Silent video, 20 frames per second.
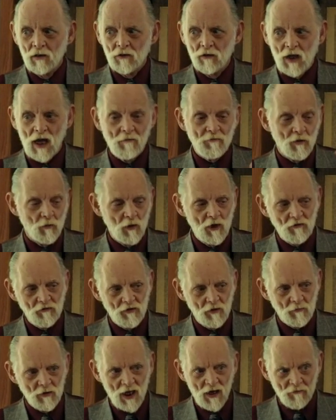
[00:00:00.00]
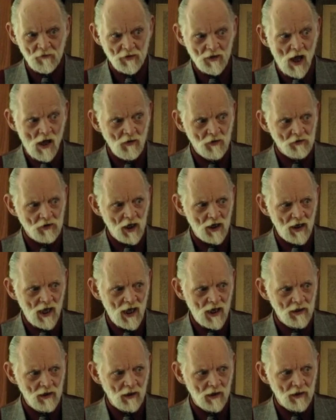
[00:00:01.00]
You have the wisdom, you have the knowledge how to
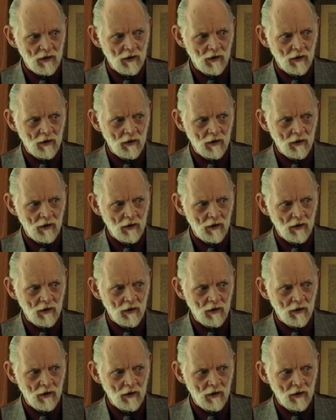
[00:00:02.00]
handle it.